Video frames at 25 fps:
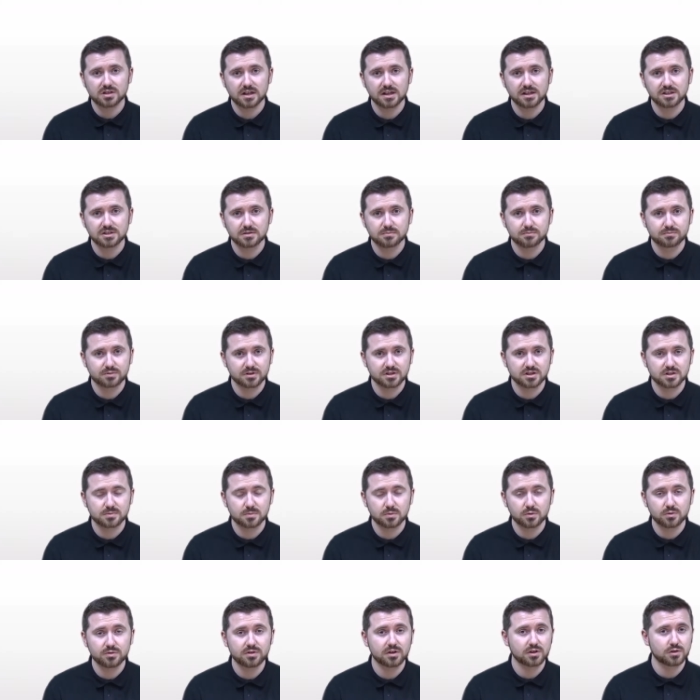oscillation
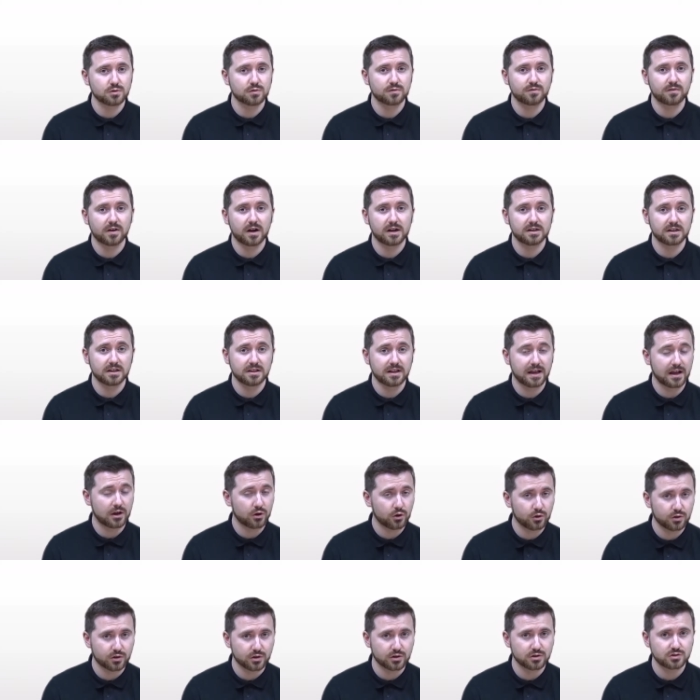principle that you'll find in
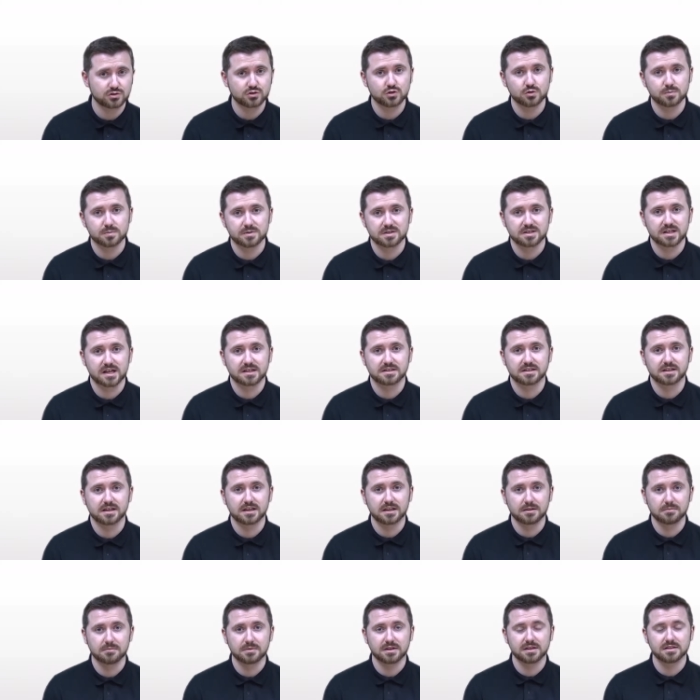their other
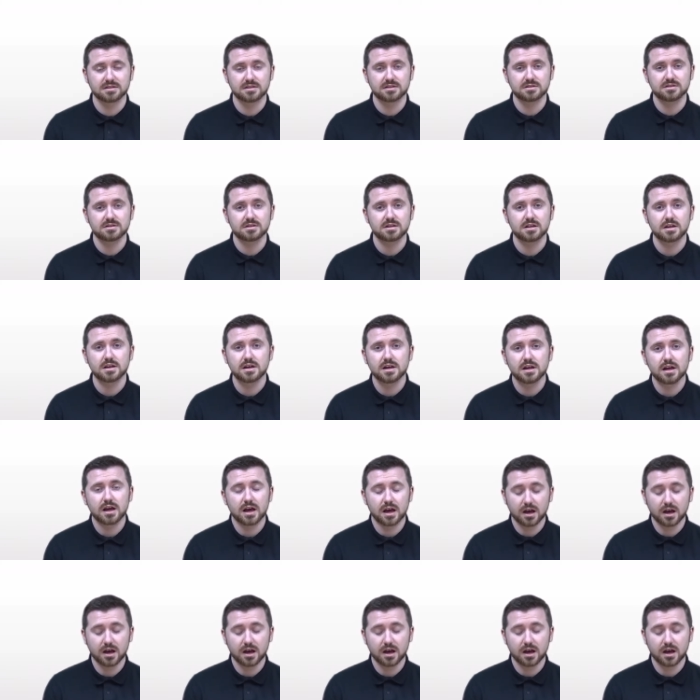superstatic heat meters